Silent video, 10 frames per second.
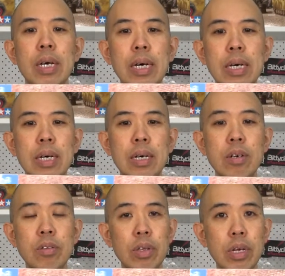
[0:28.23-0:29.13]

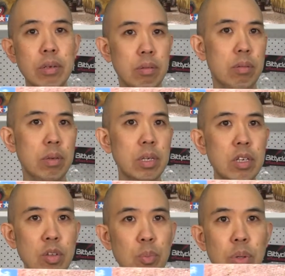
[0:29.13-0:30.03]
so that you can
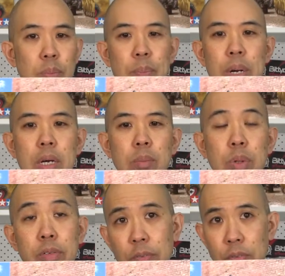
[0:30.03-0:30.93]
easily pull them apart,
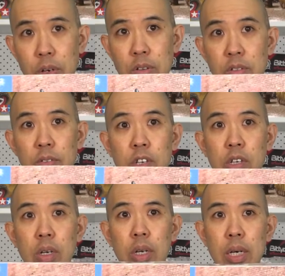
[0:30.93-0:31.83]
put different fairings, different
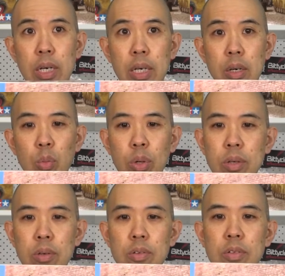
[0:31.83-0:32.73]

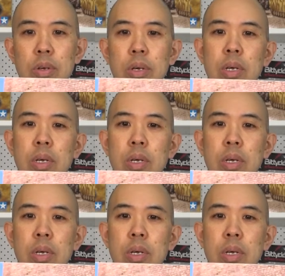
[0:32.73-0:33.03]
wheels.